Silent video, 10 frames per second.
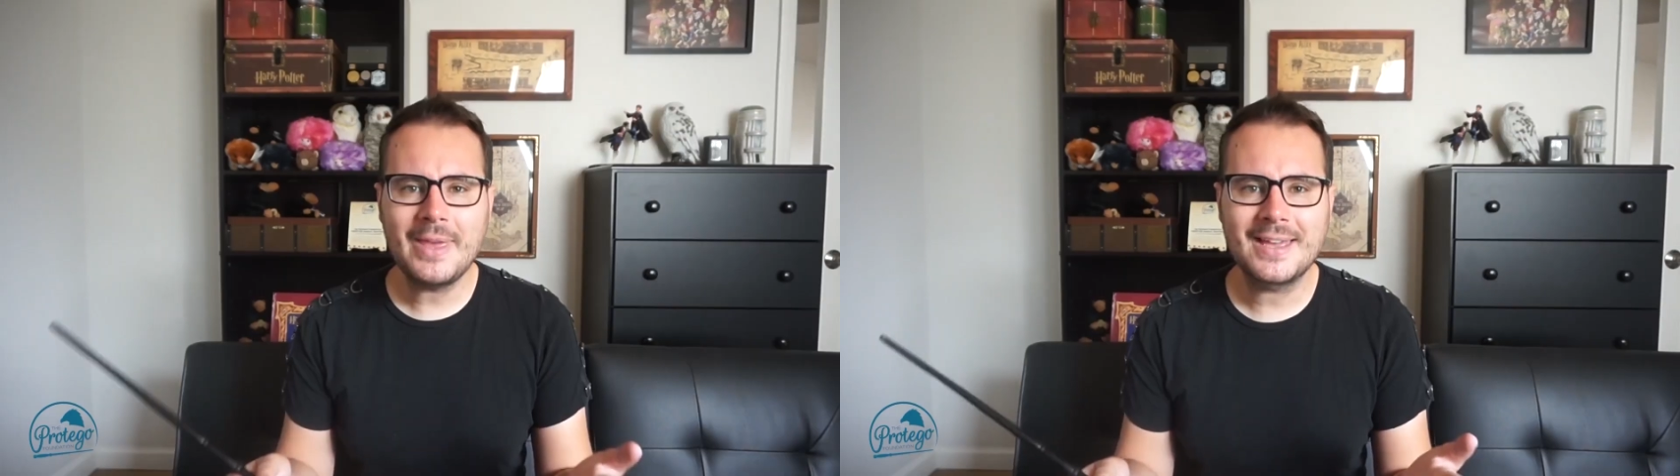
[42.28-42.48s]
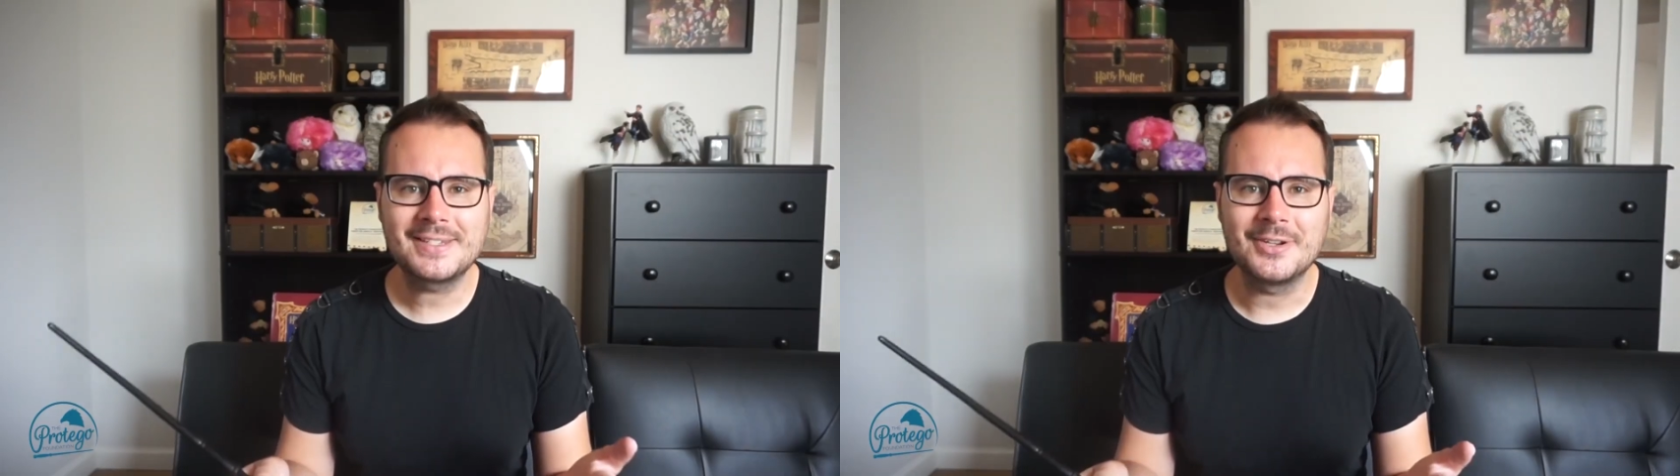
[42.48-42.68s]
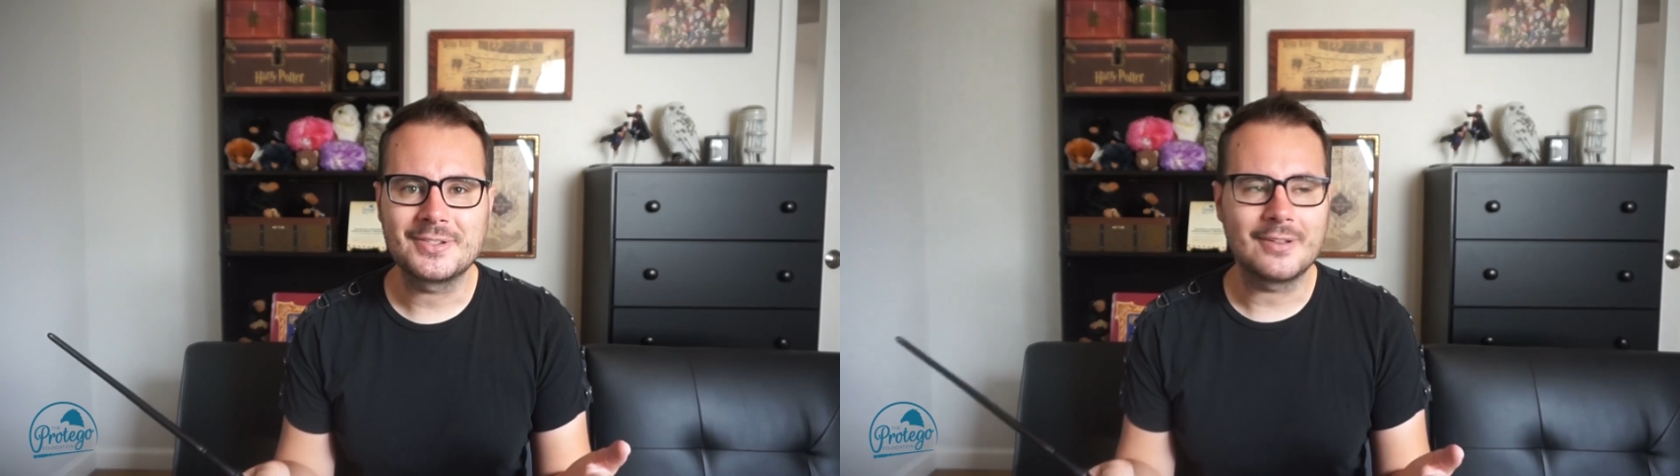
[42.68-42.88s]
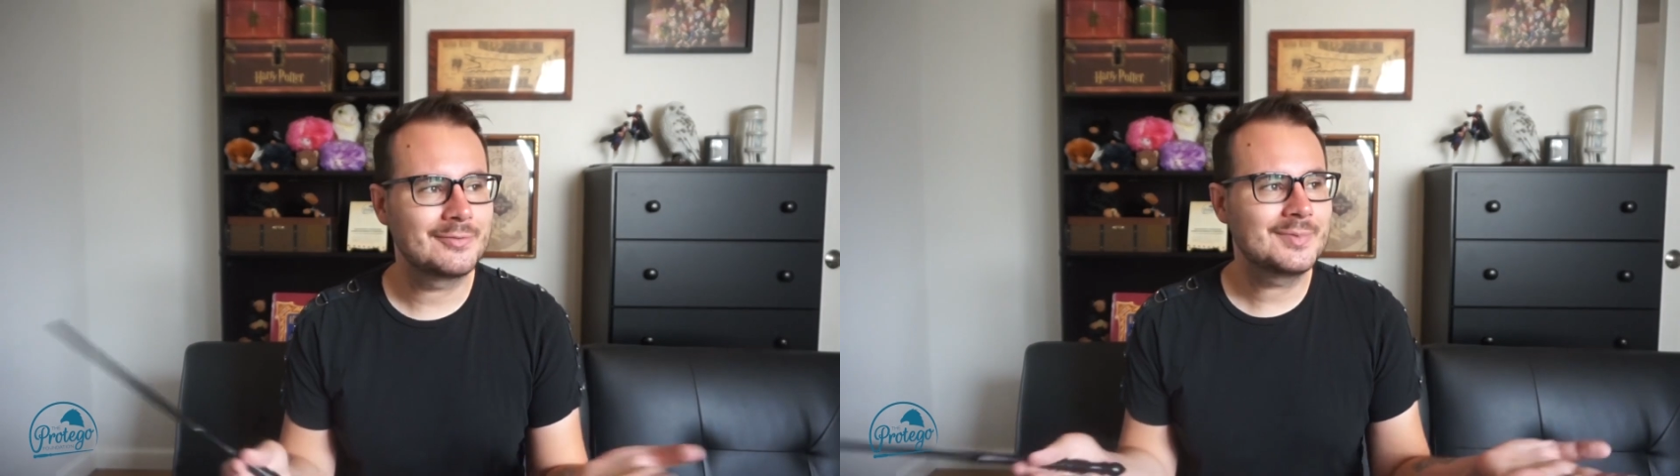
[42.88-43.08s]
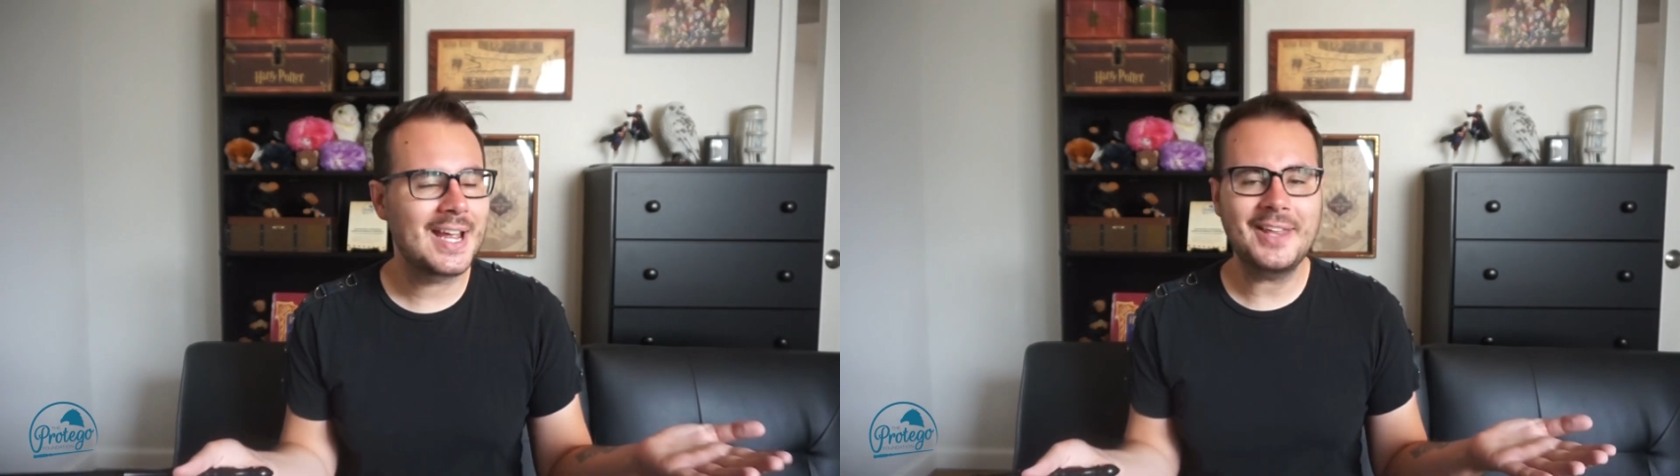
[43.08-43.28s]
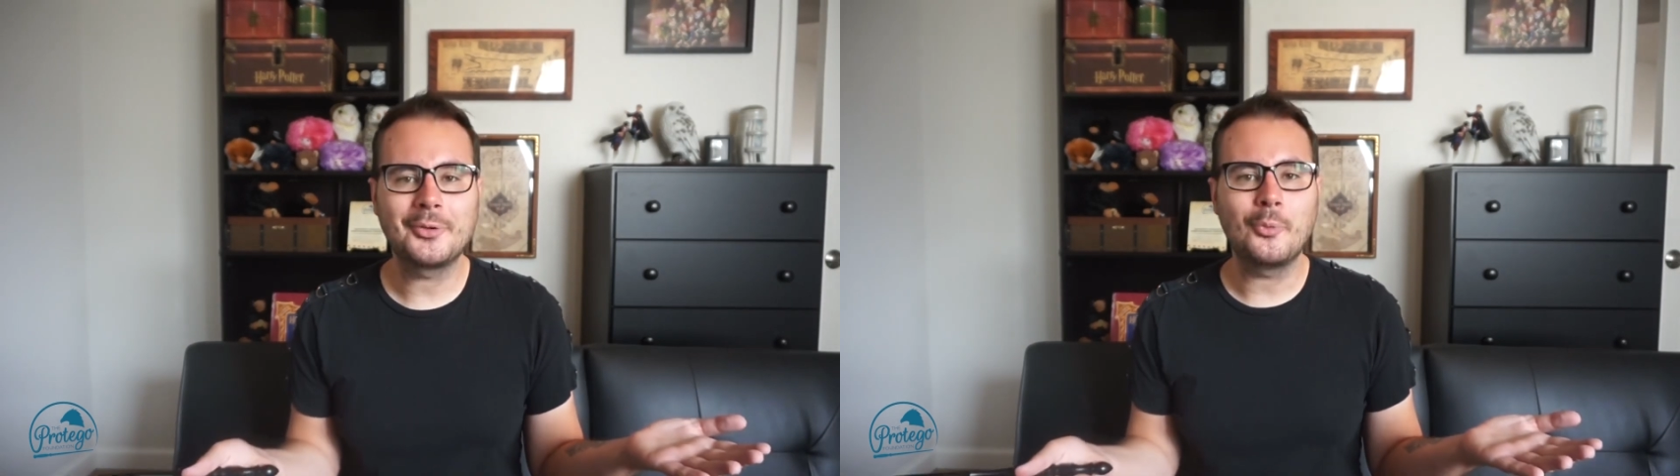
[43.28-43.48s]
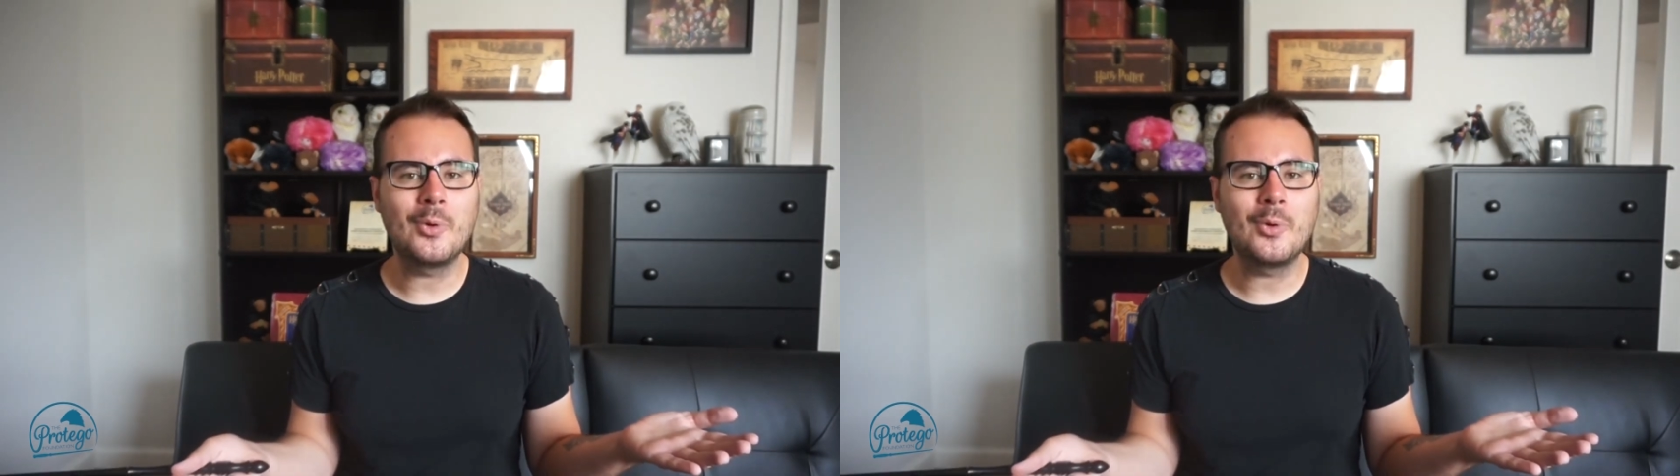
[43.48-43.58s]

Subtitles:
be asking yourself, Tyler,